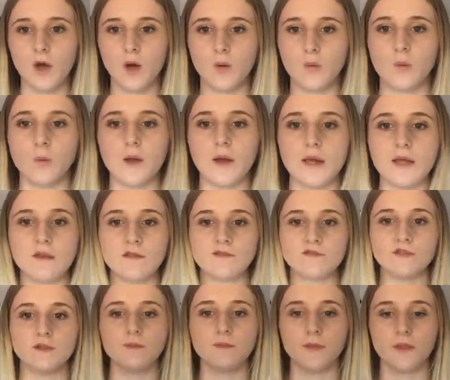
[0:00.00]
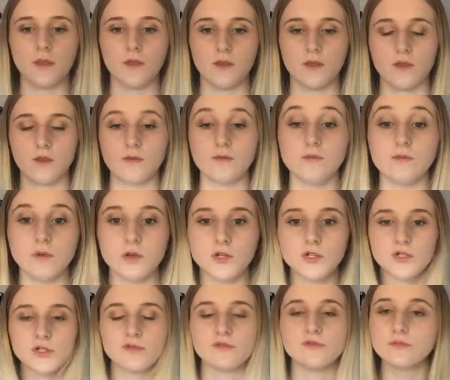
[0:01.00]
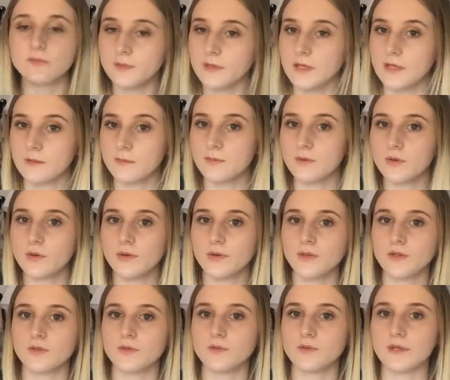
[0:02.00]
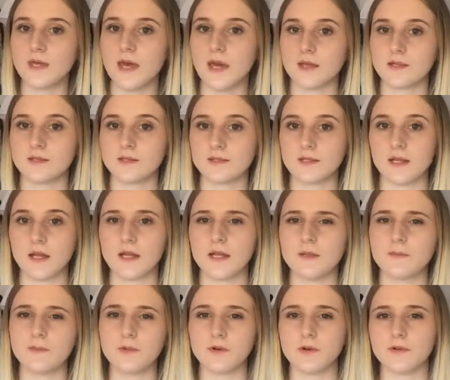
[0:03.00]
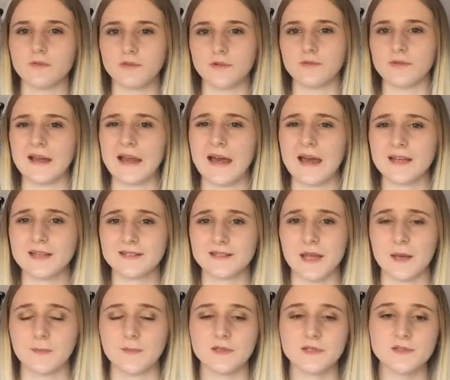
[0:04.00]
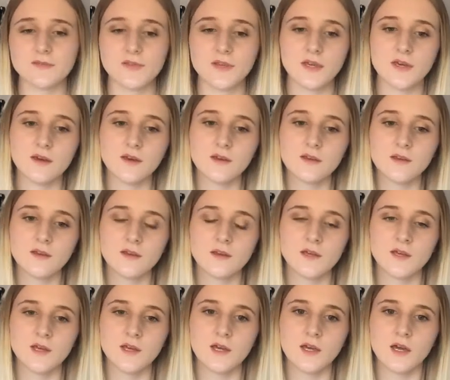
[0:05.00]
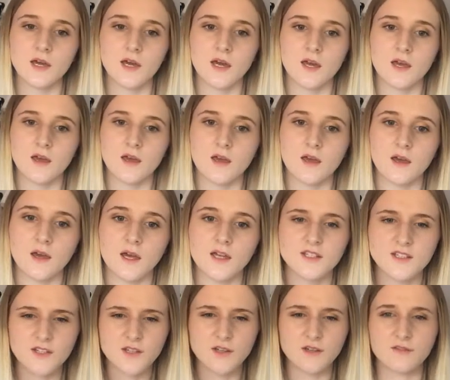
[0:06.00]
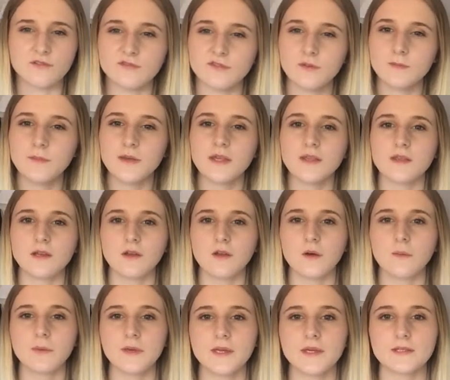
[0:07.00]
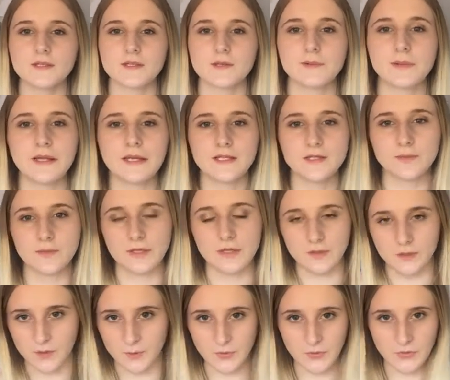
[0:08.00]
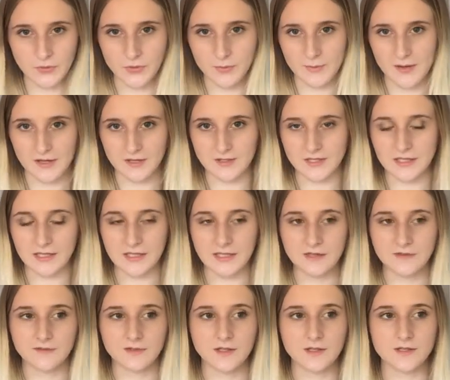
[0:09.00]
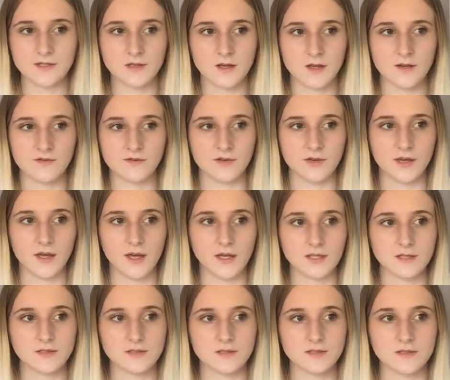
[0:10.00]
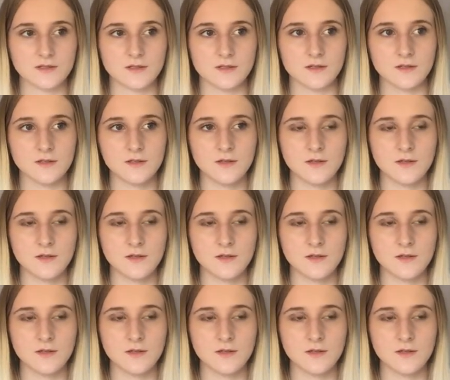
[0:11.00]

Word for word: away from the, the rush of people, you get slightly more of a relaxed atmosphere. I don't know, for me the lobby is the place where you go when you're about to leave and it's kind of nice to